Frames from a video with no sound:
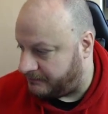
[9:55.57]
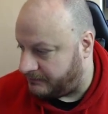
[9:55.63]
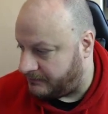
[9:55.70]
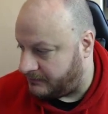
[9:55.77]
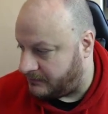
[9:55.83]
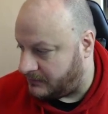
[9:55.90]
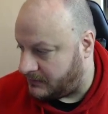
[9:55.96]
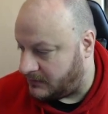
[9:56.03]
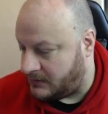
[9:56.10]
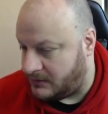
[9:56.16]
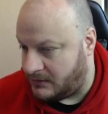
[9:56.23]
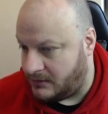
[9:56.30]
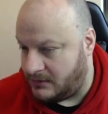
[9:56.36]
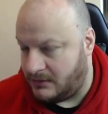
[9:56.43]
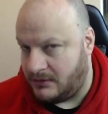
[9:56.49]

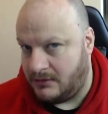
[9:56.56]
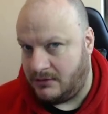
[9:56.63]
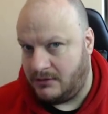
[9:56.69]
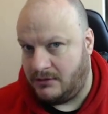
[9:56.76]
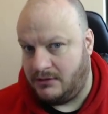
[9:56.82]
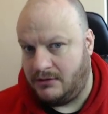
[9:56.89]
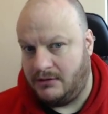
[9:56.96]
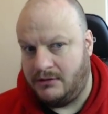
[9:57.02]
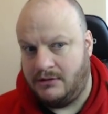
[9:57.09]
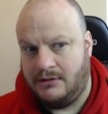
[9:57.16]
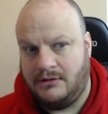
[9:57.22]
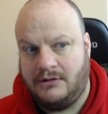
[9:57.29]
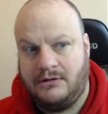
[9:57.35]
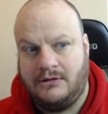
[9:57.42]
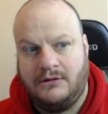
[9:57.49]

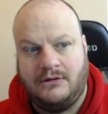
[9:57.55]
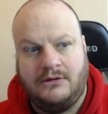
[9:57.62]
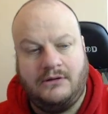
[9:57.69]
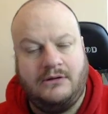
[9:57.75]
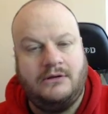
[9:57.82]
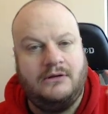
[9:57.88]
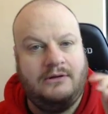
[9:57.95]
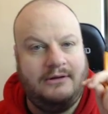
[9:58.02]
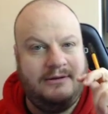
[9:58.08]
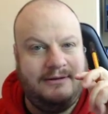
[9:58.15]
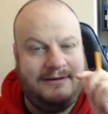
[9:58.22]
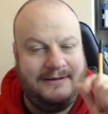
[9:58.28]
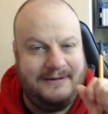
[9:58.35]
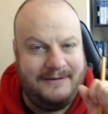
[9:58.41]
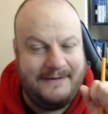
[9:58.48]

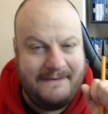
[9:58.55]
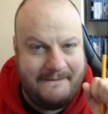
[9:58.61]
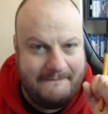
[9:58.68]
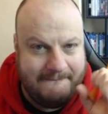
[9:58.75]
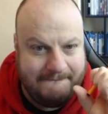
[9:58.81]
[no speech]